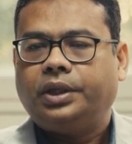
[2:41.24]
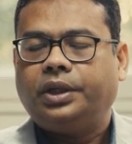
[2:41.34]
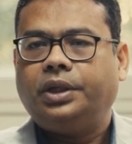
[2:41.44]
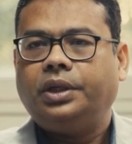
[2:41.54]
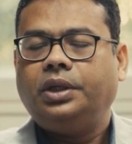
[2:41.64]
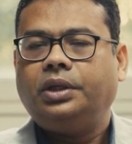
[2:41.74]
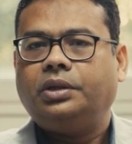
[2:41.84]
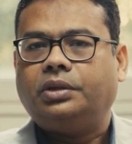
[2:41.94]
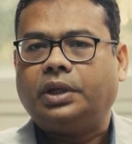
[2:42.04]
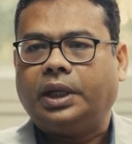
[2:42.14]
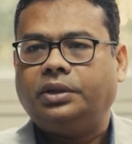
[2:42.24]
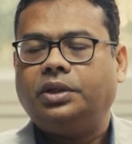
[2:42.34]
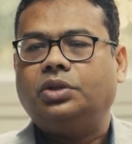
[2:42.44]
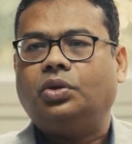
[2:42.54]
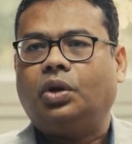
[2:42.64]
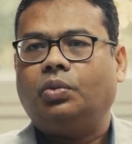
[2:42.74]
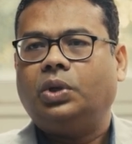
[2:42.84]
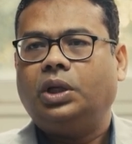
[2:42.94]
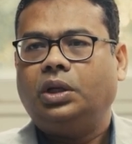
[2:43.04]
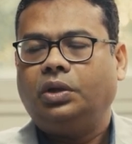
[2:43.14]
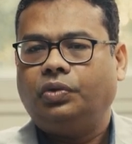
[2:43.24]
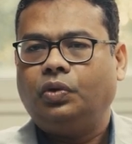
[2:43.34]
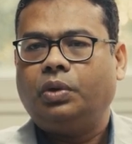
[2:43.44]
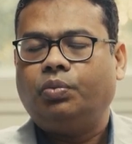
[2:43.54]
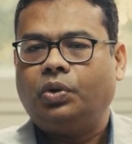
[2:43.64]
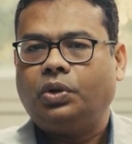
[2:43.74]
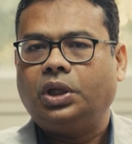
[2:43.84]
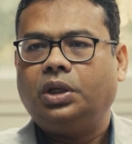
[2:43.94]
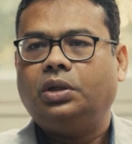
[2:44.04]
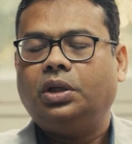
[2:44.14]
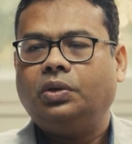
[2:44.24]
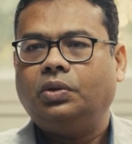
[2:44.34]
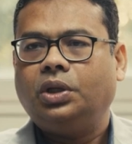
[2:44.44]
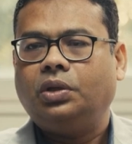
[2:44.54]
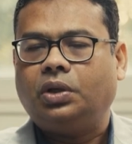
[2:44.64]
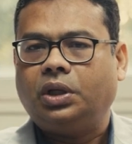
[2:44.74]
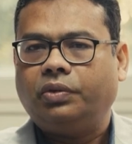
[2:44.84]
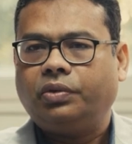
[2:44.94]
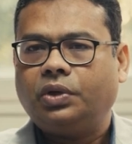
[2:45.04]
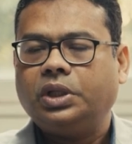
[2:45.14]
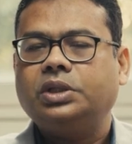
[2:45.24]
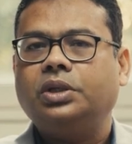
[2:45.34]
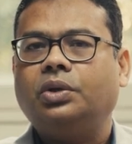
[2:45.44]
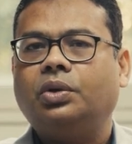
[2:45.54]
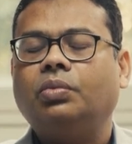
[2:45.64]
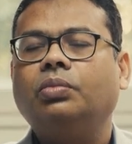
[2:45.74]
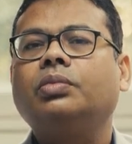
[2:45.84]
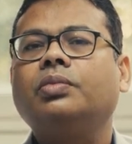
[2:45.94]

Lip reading: kidney size is normal, if you have protein in the urine or nephrotic syndrome,